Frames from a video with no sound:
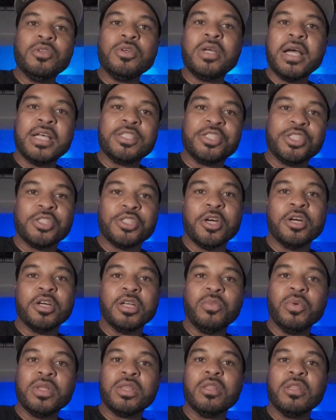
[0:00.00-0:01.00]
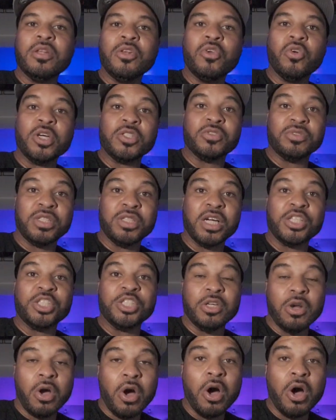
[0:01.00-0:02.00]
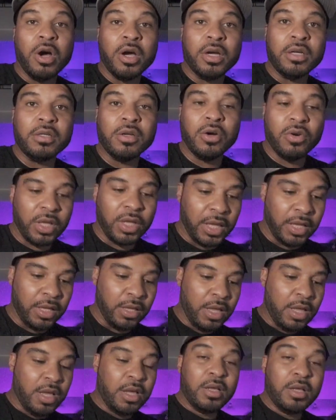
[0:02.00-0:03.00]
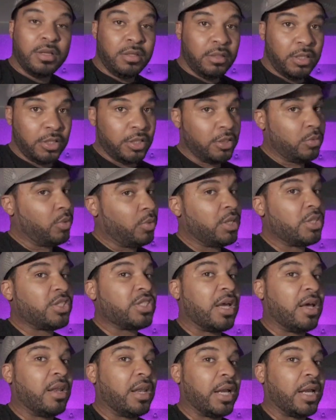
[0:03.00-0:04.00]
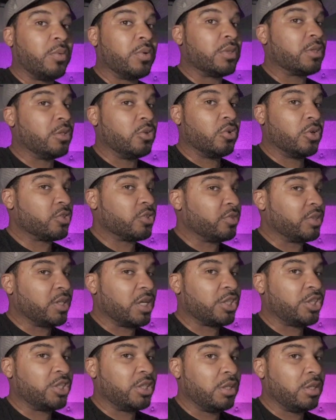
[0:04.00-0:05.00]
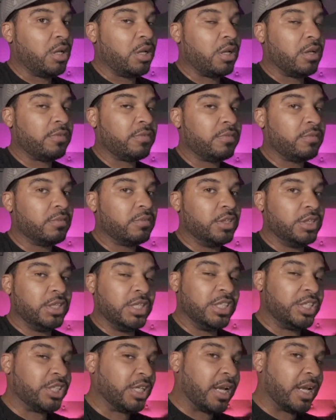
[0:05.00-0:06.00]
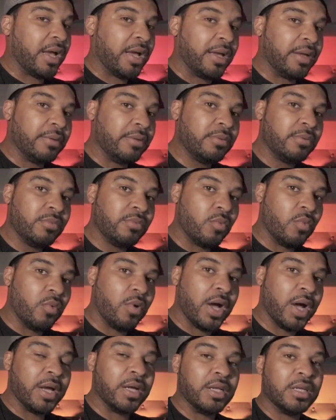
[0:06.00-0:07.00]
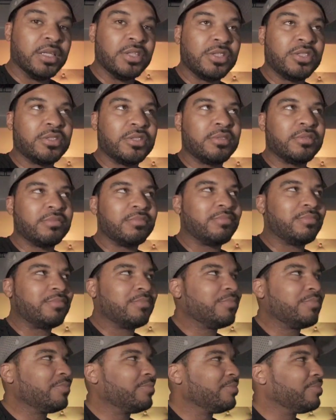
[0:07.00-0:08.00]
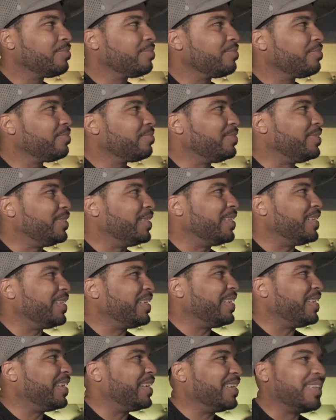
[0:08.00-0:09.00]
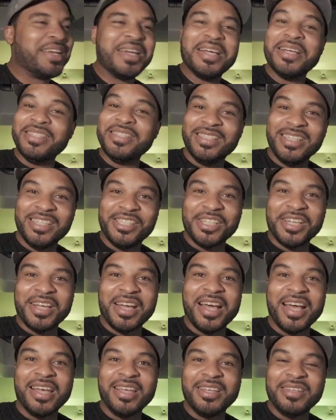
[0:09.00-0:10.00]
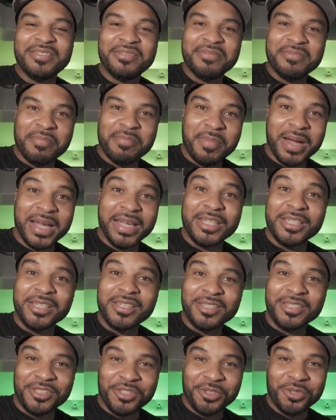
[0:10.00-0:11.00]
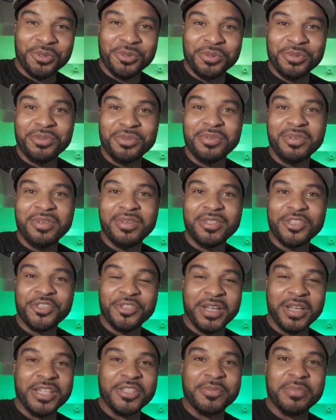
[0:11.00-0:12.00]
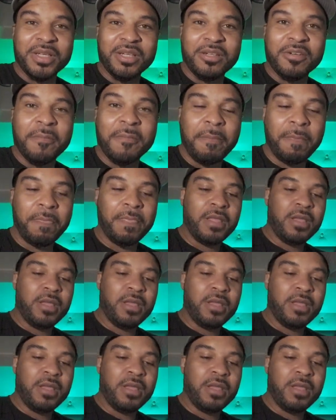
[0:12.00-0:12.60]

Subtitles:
you guys just heard it with the noise reduction on, okay? This is what it sounds like with the noise reduction off. DJI wireless, did it again. DJI Mic 2 transmitter.